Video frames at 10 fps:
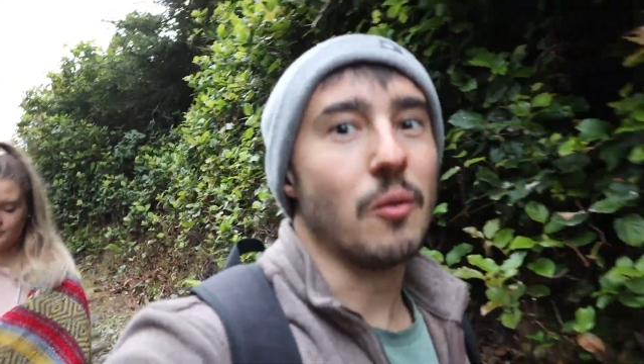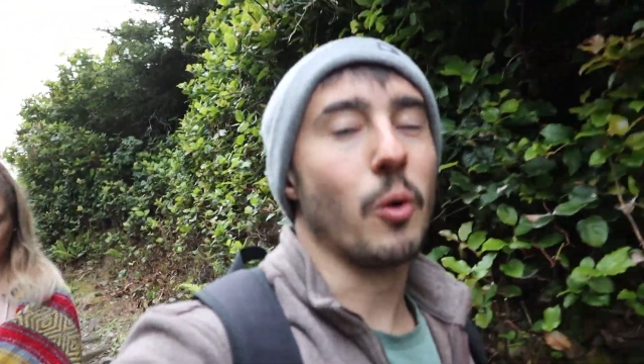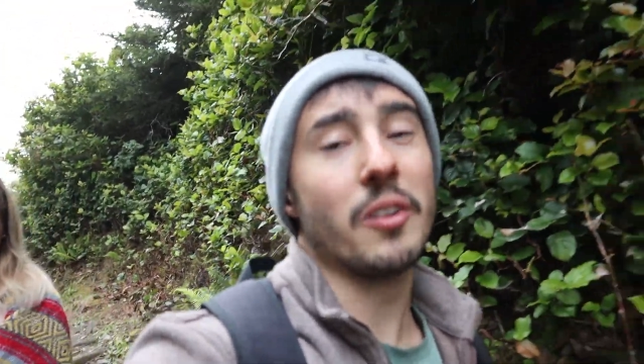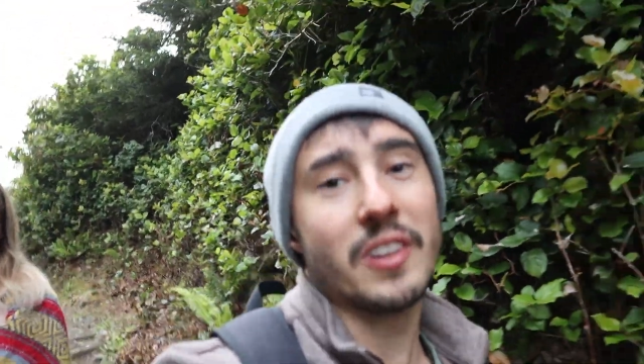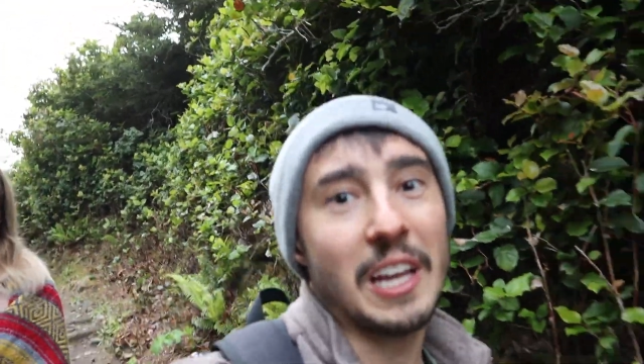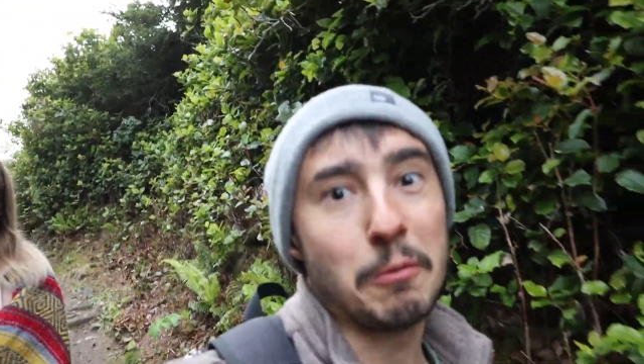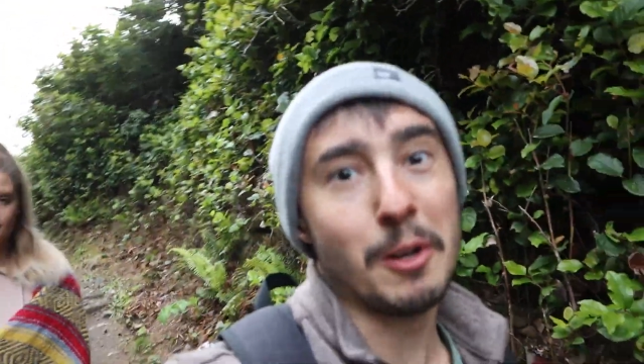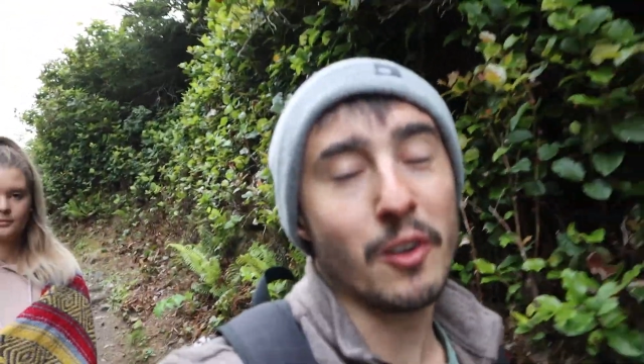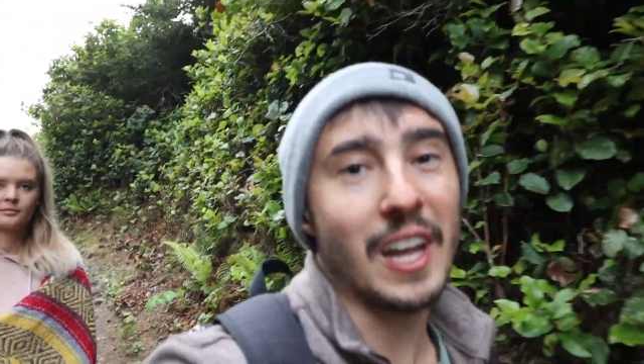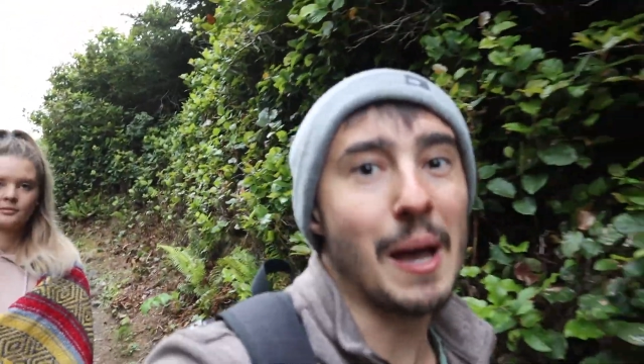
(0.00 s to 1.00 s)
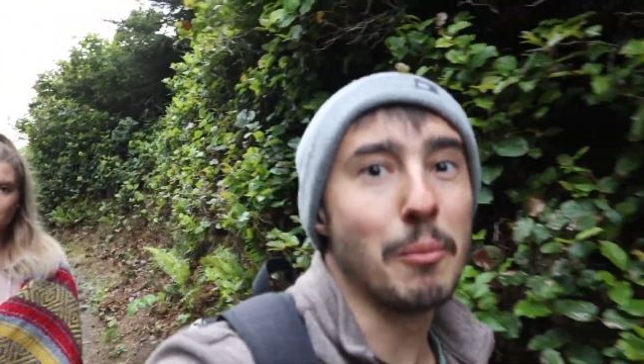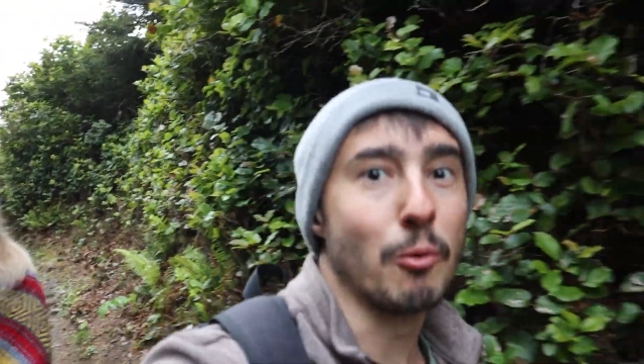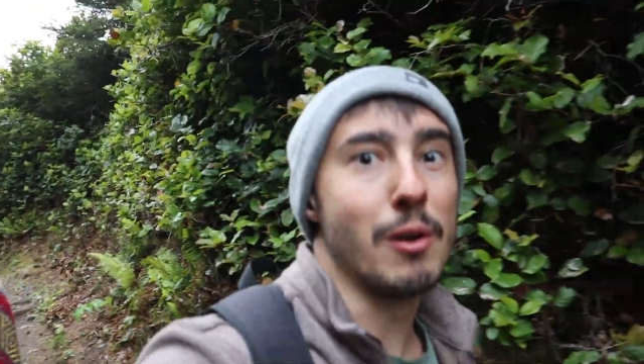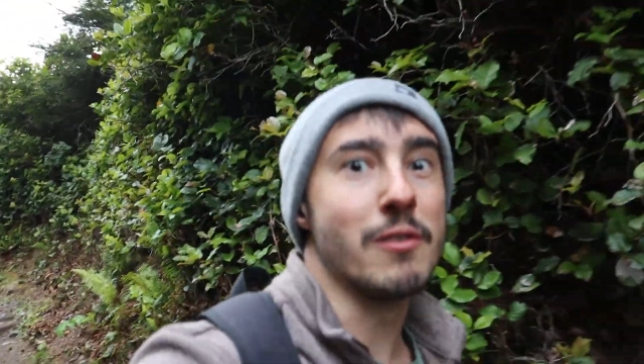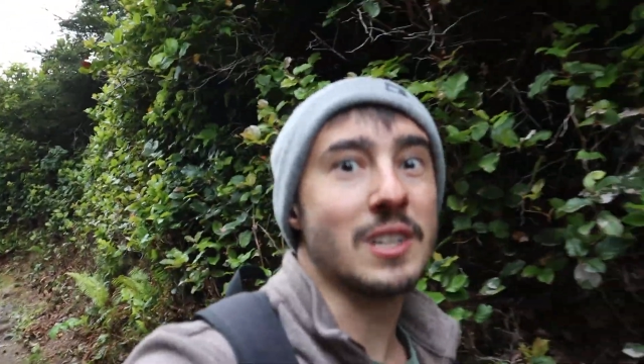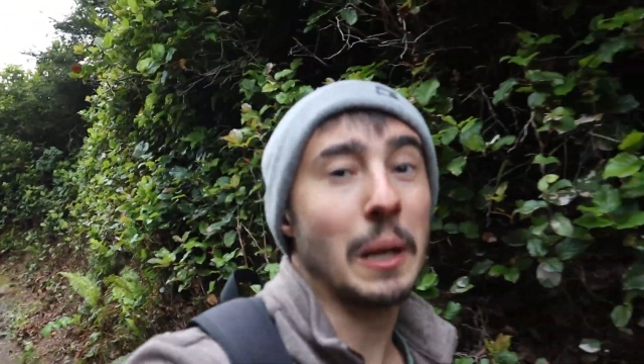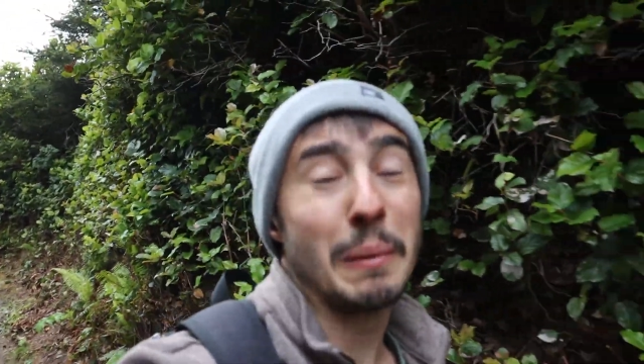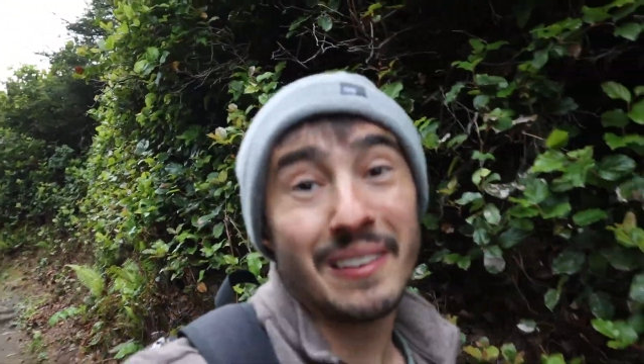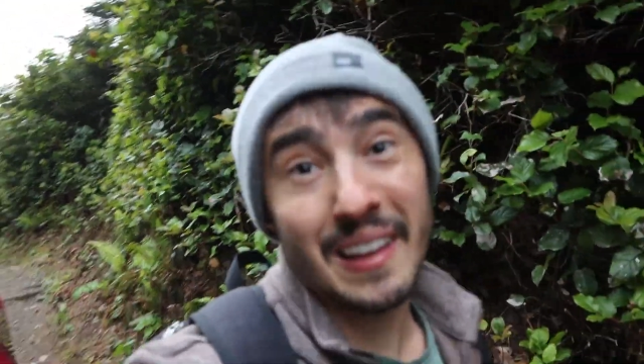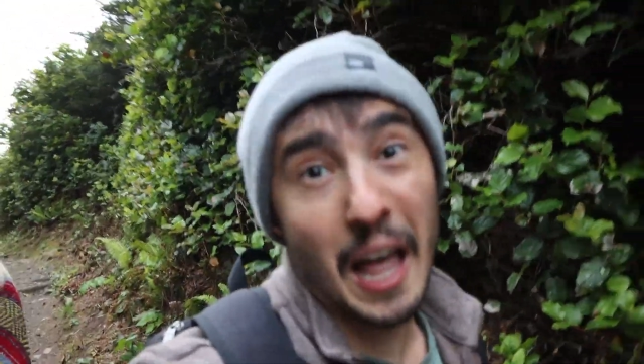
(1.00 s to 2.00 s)
Worst case, we know Campbell River is going to
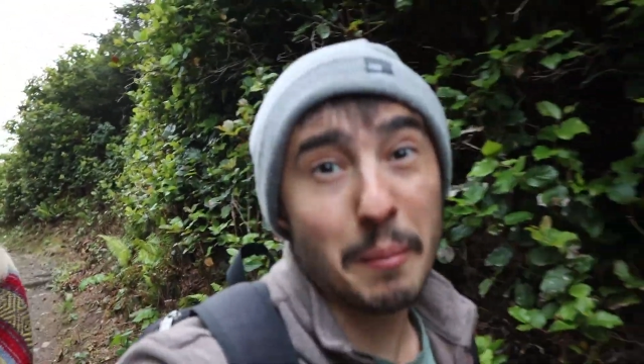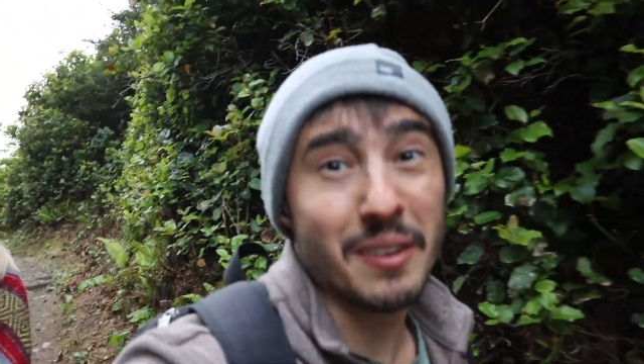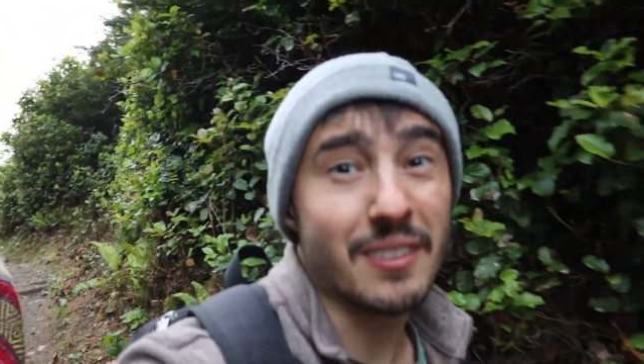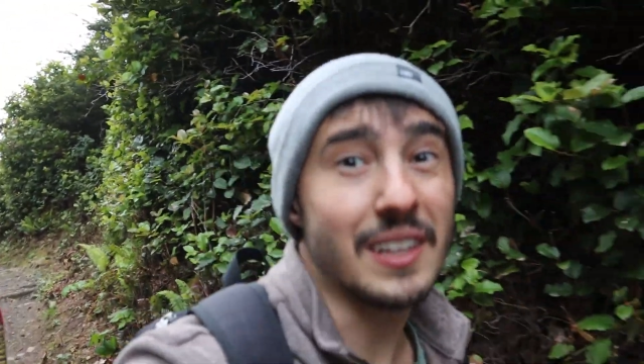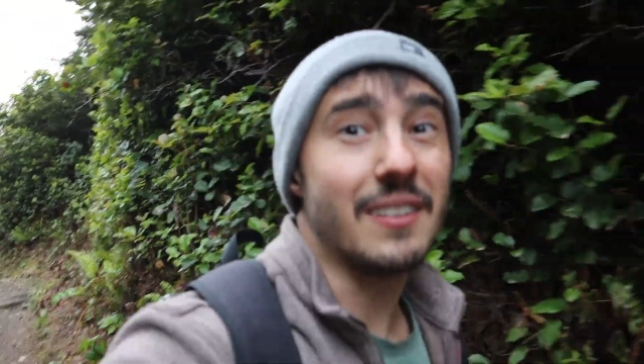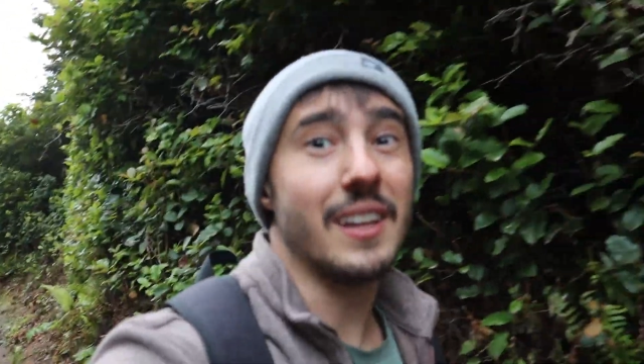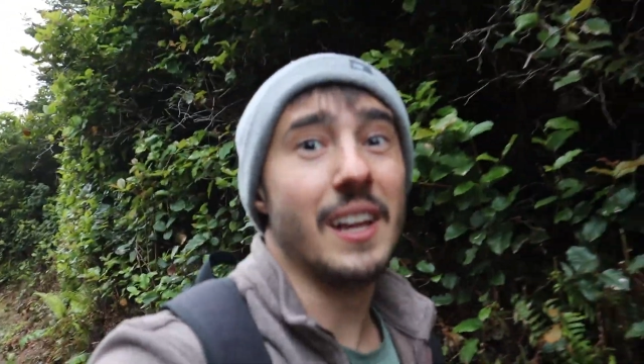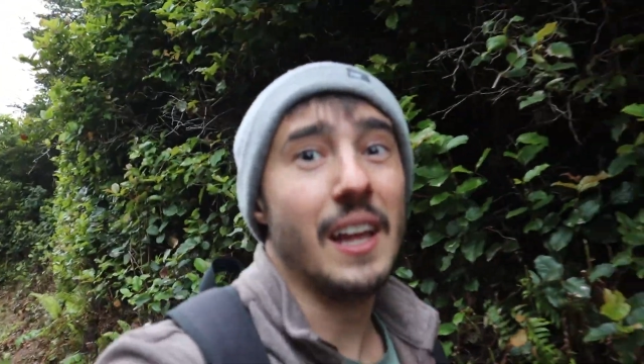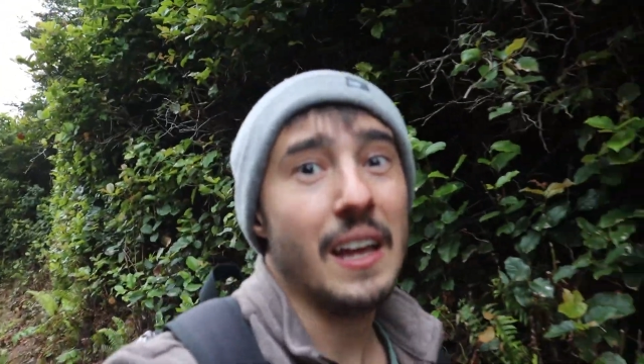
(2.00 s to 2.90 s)
be salmon season.